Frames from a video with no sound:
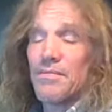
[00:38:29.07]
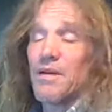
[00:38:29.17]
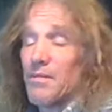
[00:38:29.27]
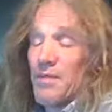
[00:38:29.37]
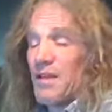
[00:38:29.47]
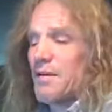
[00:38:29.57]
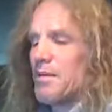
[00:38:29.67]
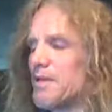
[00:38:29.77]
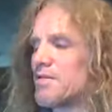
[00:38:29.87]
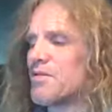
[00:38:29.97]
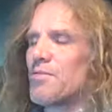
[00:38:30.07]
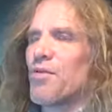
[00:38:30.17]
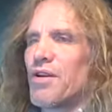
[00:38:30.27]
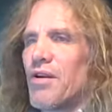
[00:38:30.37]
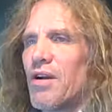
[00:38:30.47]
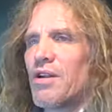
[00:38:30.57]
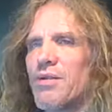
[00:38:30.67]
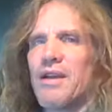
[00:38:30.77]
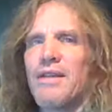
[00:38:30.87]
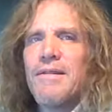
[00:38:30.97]
well, I mean, there's no point in
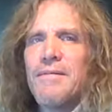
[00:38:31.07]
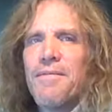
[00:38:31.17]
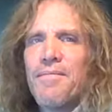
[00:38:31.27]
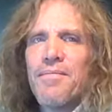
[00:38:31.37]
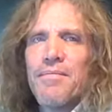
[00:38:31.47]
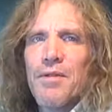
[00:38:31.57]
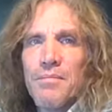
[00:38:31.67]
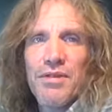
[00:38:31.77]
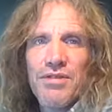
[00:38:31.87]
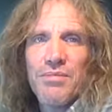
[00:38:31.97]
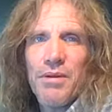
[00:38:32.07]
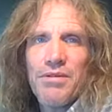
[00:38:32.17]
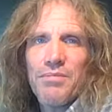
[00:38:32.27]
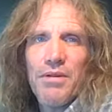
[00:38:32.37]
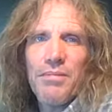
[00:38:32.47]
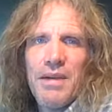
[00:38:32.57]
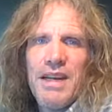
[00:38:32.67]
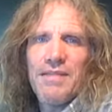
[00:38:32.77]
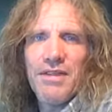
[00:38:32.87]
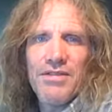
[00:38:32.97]
arguing it. But much as much,
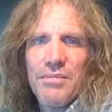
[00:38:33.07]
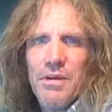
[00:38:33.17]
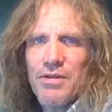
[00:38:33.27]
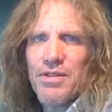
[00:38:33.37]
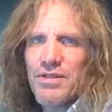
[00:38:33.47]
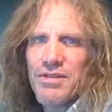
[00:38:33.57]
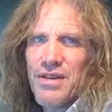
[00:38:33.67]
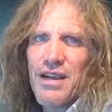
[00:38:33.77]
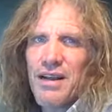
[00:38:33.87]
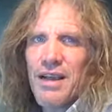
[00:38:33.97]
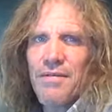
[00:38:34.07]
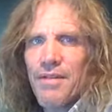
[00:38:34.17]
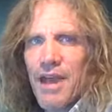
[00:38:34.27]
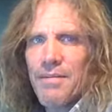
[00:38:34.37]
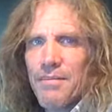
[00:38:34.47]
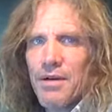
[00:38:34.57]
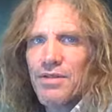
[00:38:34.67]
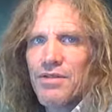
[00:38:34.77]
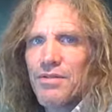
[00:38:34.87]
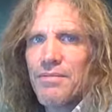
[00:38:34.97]
many of these emotions, you're not going to have that
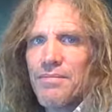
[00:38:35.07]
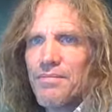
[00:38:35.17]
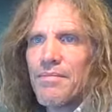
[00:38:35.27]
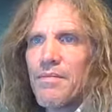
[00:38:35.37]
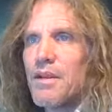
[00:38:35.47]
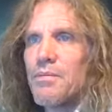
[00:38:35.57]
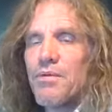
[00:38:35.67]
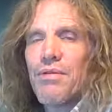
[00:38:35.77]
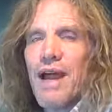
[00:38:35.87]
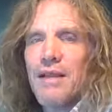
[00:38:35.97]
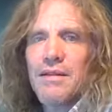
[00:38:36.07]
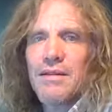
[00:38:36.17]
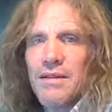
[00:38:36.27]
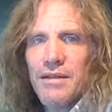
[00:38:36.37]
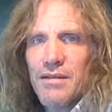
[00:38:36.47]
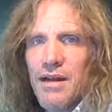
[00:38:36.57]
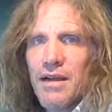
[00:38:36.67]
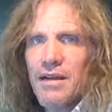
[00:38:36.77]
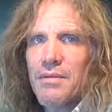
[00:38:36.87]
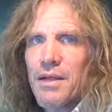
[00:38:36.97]
much liberality. You're
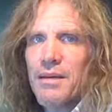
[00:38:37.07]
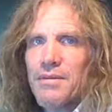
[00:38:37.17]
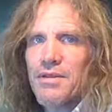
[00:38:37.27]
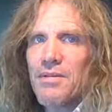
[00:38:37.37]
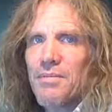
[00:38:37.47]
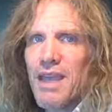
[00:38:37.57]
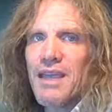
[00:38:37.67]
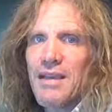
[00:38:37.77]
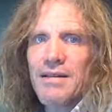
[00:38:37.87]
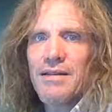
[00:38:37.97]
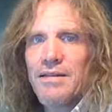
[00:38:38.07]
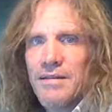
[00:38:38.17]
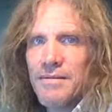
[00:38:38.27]
not going to be able to make it